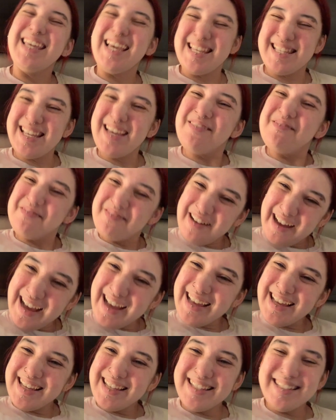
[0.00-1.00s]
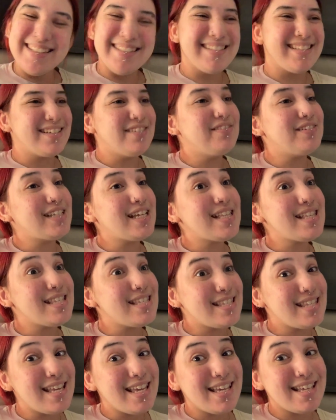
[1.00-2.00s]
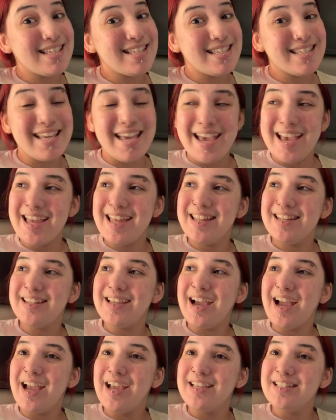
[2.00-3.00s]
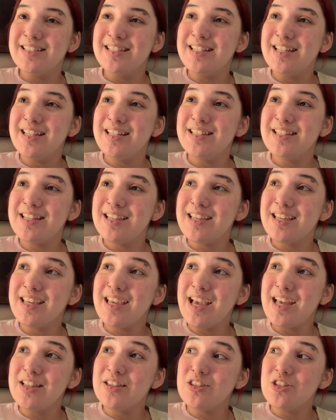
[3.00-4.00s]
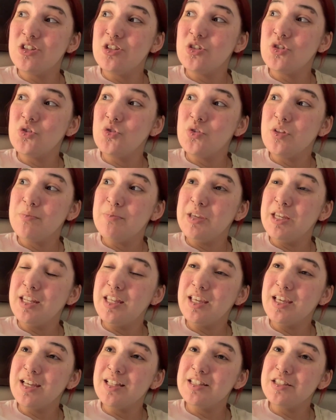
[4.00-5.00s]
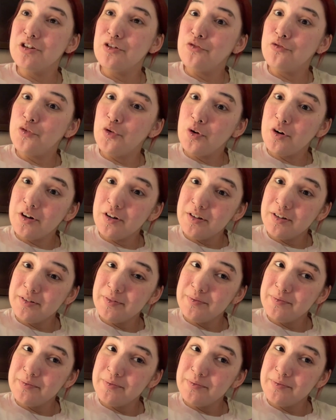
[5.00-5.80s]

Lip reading: Yes, I was. It was at 6 and I didn't get to the meeting until 4.